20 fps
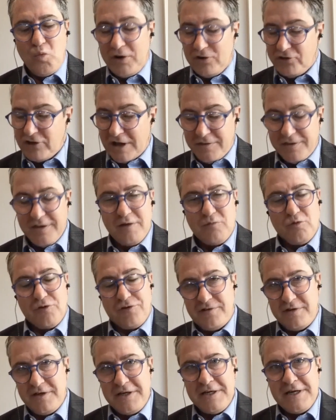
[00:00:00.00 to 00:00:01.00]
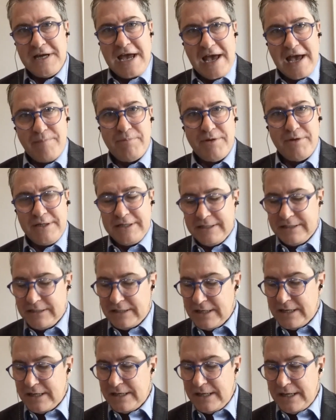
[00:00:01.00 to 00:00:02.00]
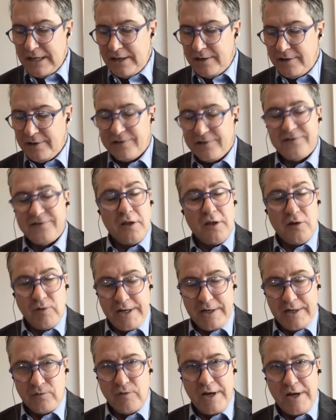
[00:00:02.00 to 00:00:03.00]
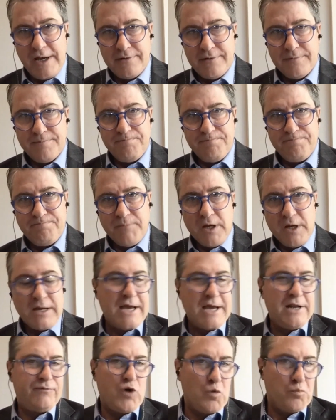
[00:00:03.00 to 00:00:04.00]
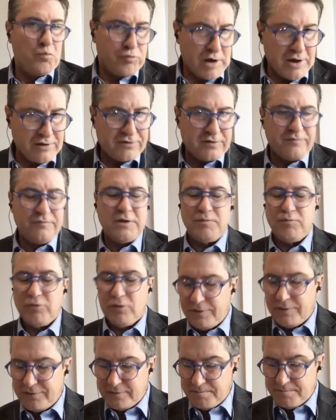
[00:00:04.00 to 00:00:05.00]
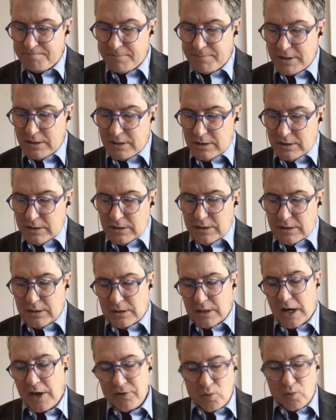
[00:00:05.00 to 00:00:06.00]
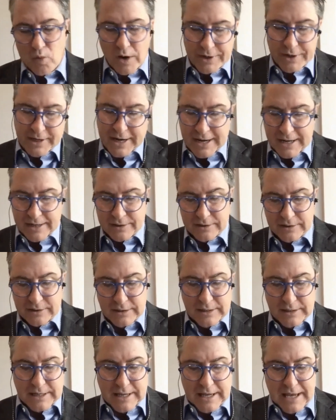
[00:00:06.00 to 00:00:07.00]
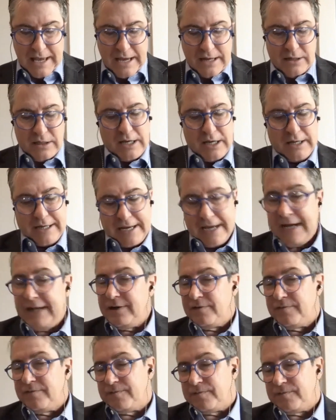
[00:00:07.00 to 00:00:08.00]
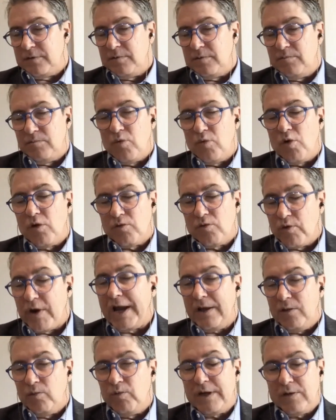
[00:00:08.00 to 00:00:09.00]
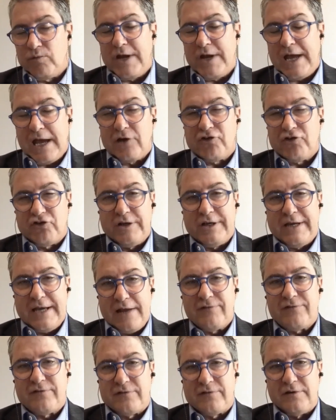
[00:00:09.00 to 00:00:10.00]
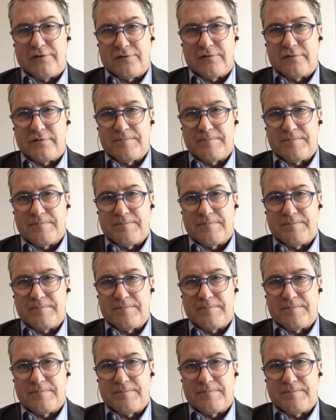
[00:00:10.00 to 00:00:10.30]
I think we're seeing happening at an accelerating rate, a kind of oppressive liberalism on the one hand, and a kind of more right-wing reaction against this.